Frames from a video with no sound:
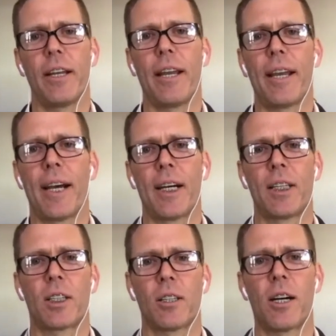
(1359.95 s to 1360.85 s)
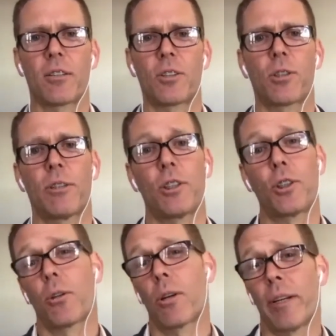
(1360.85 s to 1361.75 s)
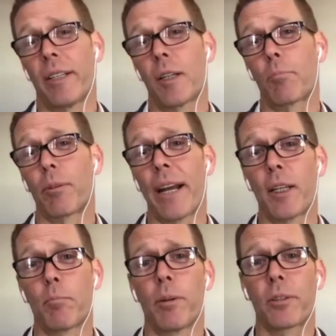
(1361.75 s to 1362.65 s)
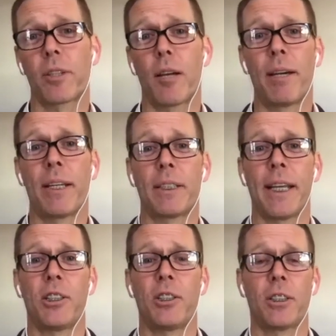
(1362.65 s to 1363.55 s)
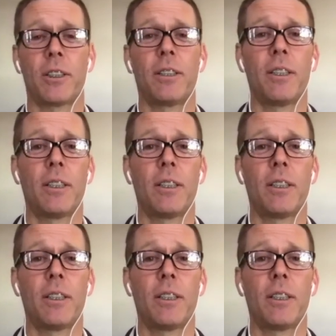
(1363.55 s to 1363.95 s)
And long story short, we ended up writing books on meditation